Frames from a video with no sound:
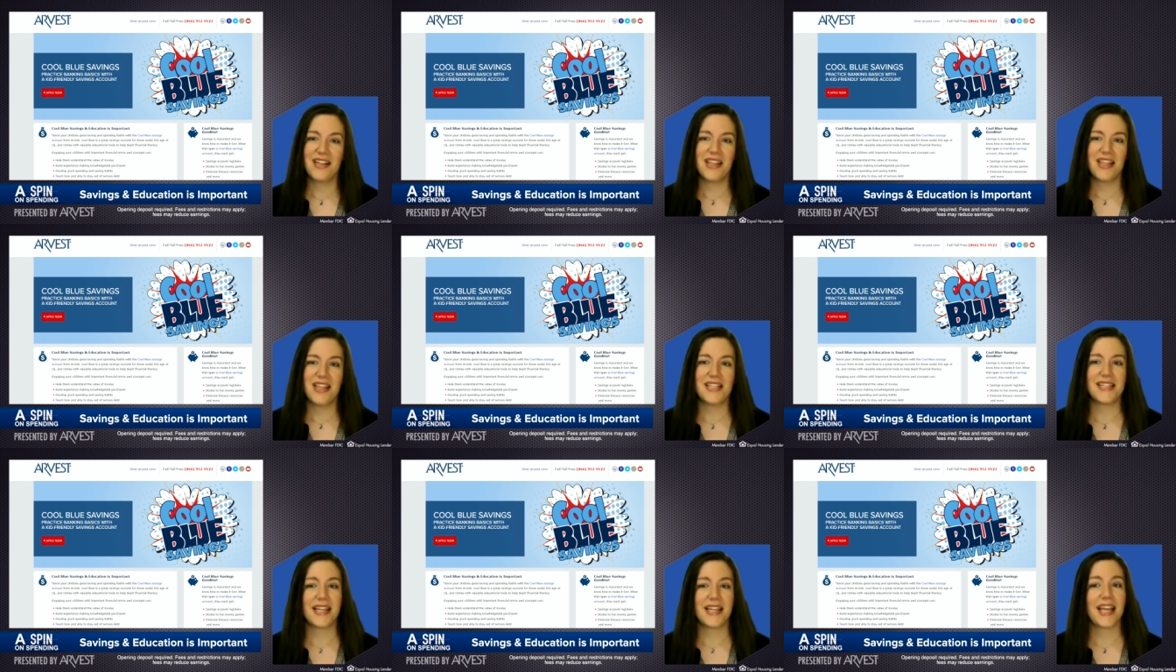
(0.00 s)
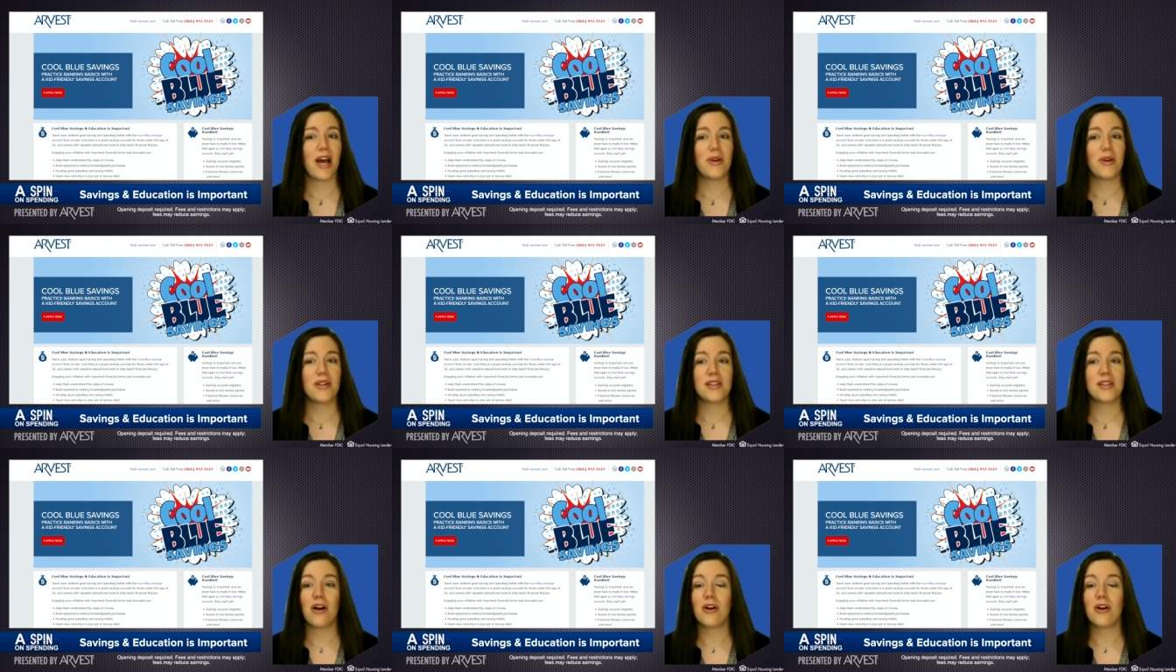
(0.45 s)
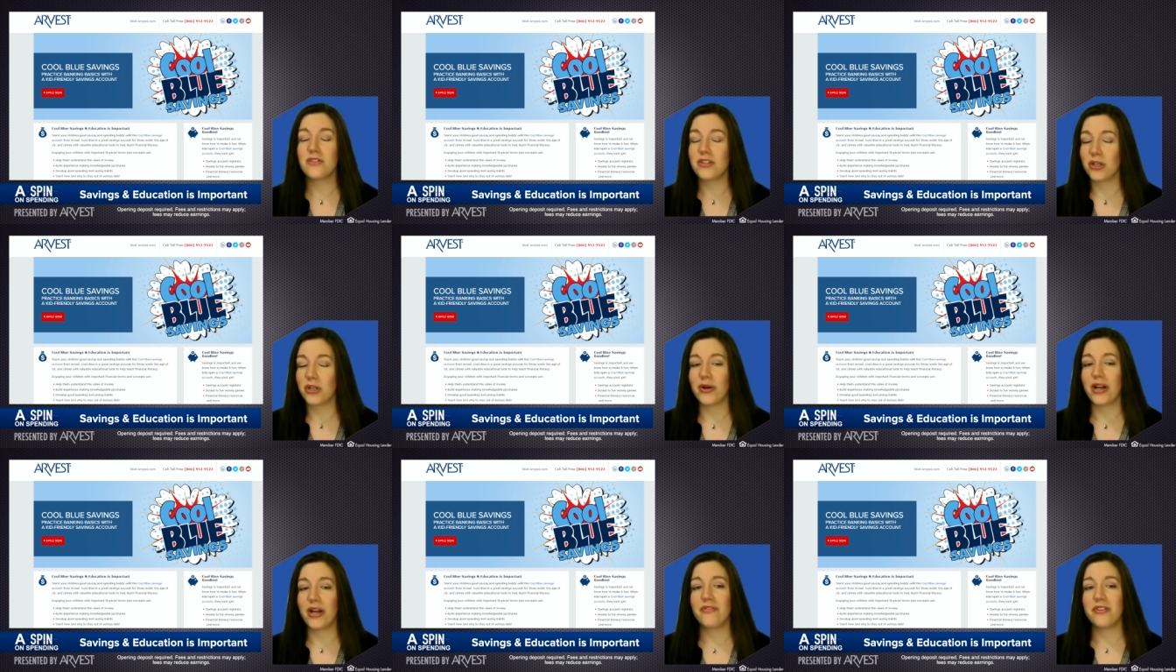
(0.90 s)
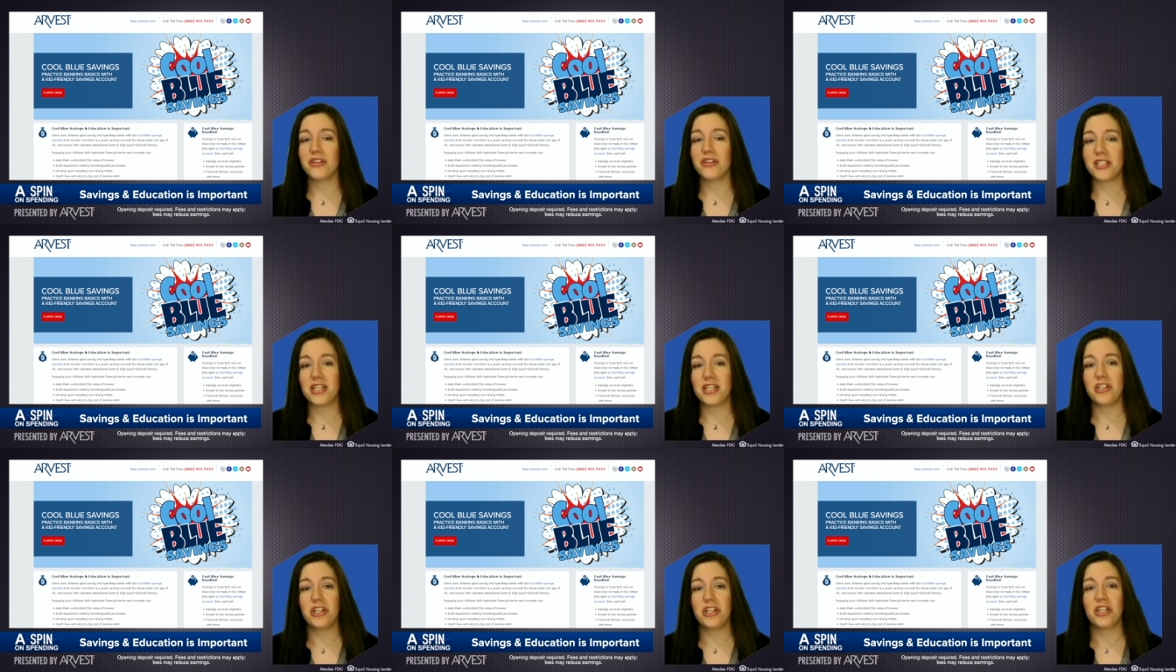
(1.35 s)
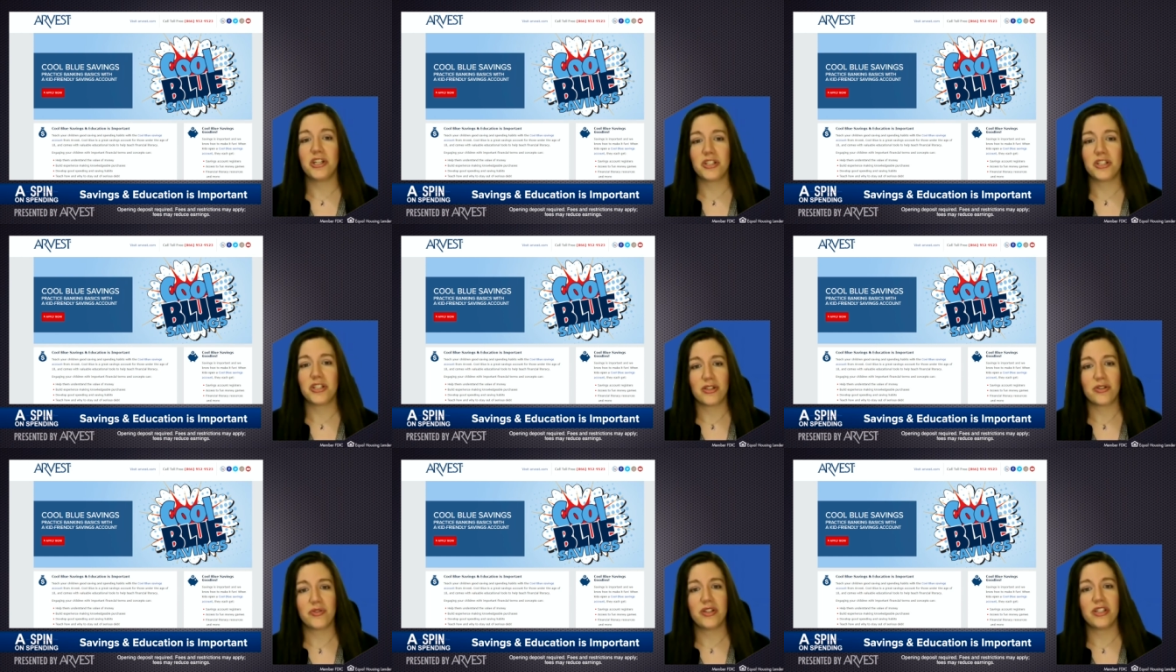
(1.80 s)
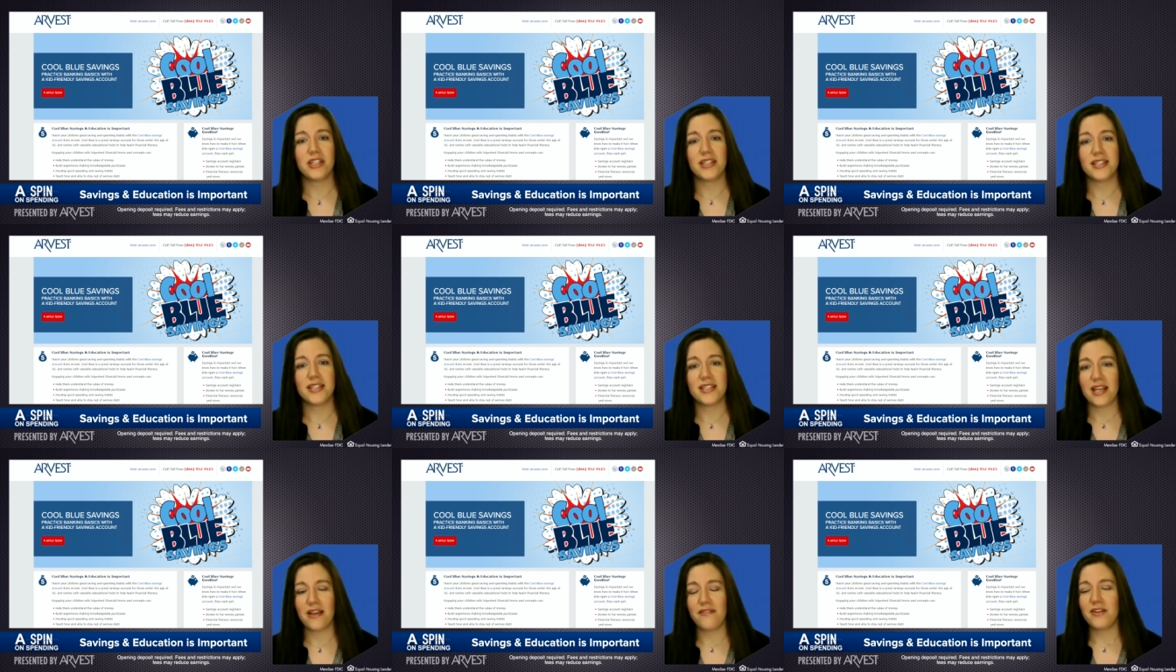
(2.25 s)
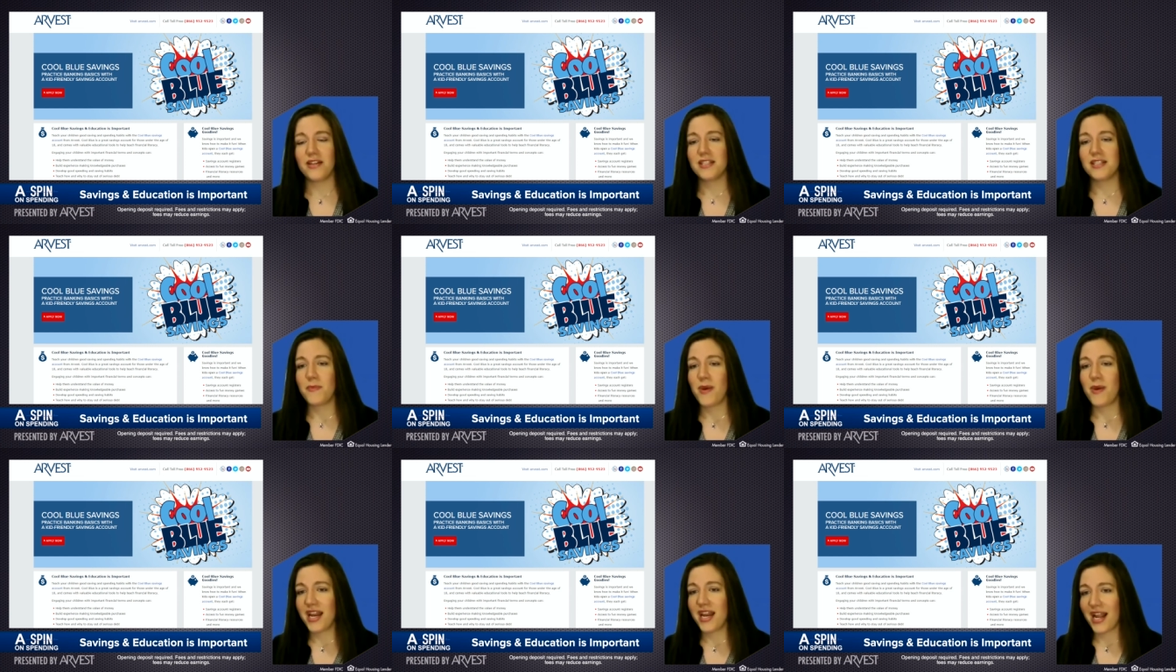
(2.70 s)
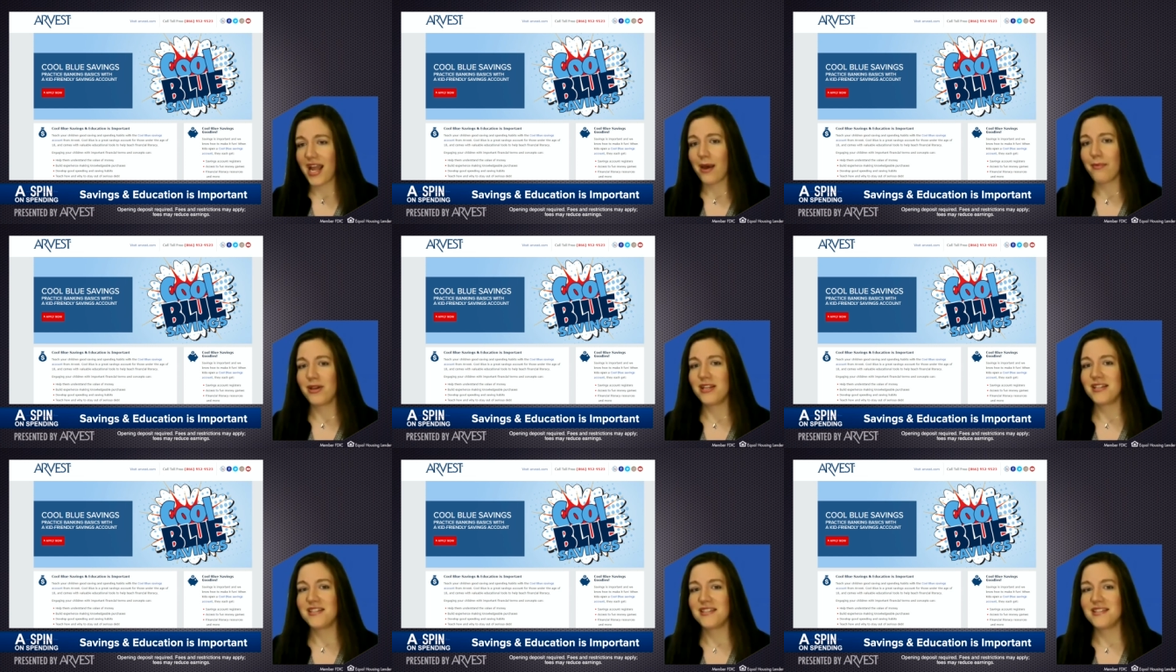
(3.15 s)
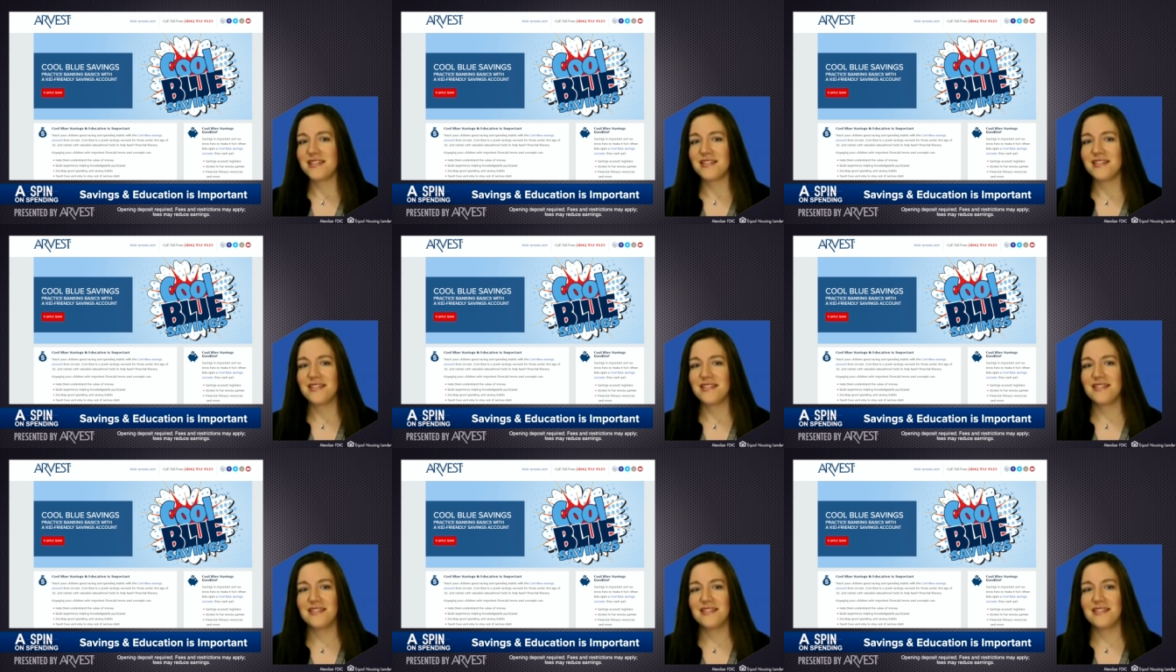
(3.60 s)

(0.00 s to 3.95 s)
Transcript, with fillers: This account is also great for teaching your children good saving and spending habits.